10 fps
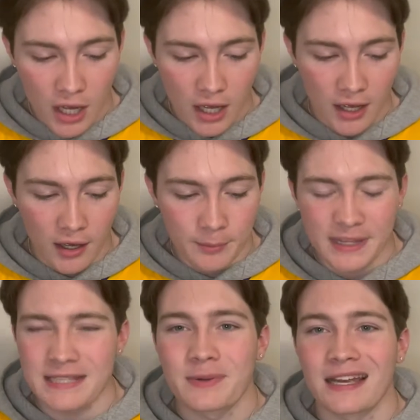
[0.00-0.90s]
But
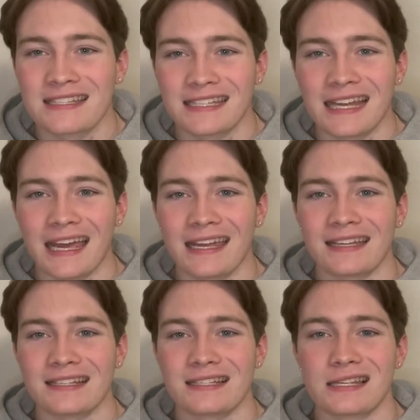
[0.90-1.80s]
that's because
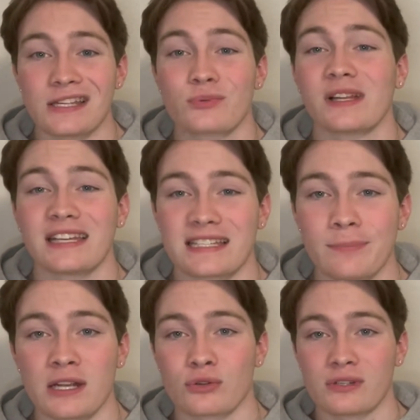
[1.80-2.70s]
today is really a
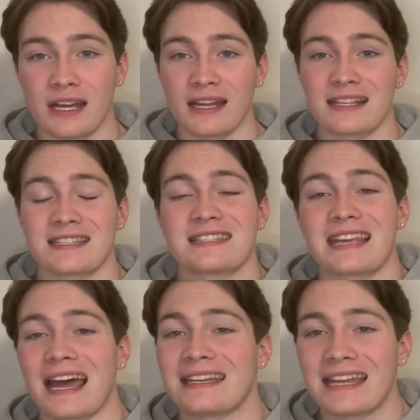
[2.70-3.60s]
special day. It's a
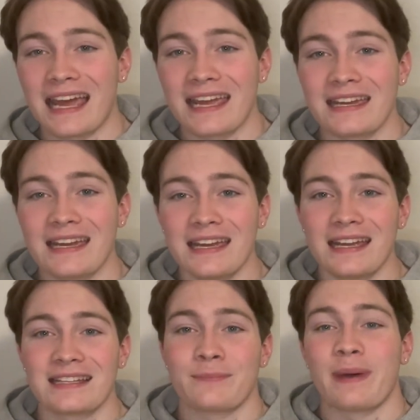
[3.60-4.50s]
sad day,
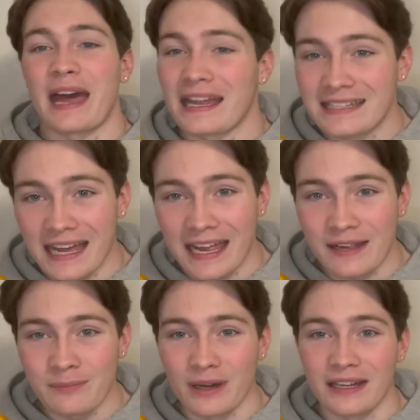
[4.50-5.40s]
it's a bad day,
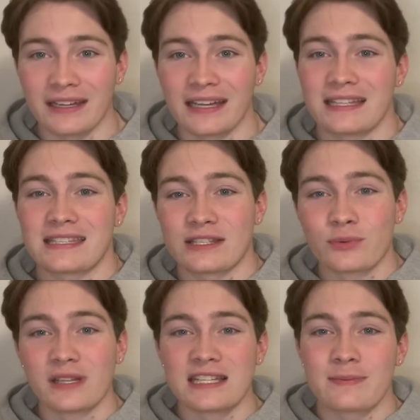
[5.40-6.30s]
but it's
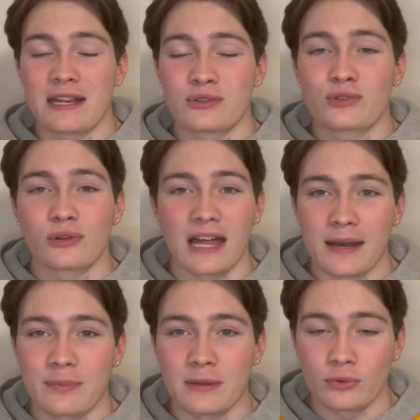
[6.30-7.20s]
really special to a lot
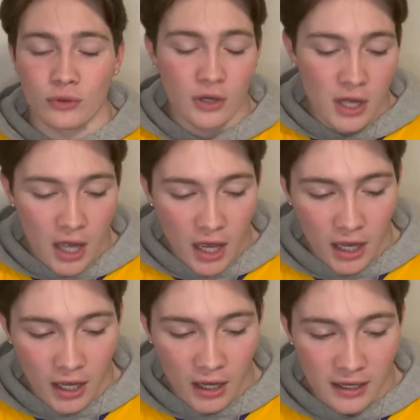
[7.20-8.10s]
of people,
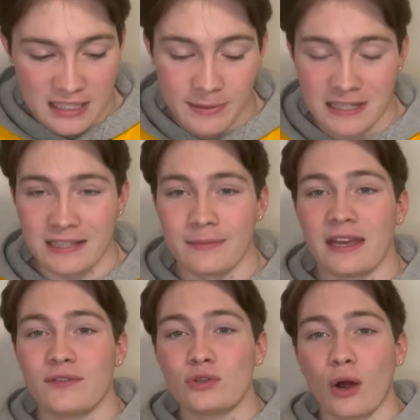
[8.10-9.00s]
especially me.
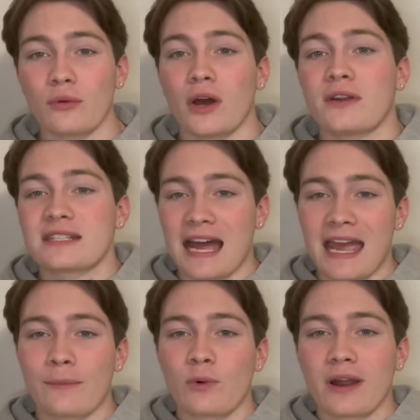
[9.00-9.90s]
If you don't notice, I
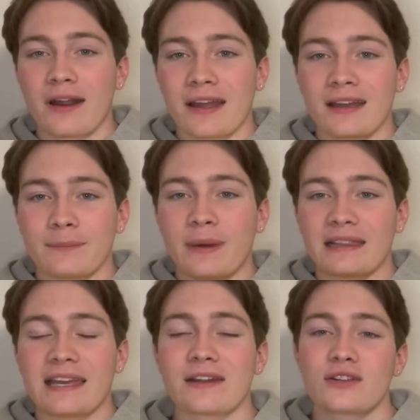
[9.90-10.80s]
am wearing my
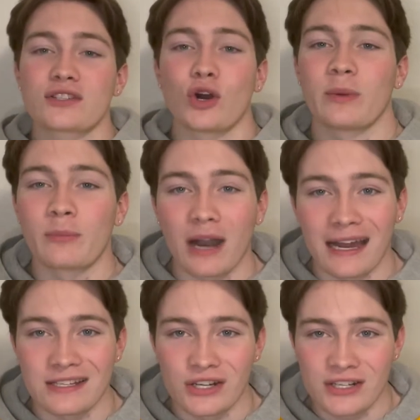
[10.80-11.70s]
Lakers Kobe
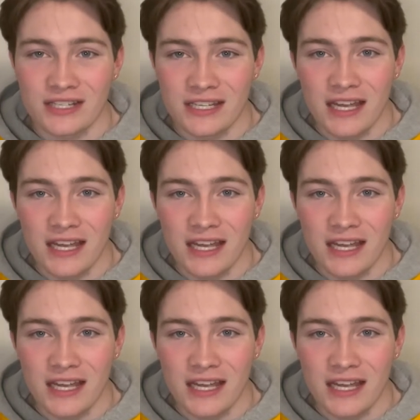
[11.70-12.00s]
Bryant jersey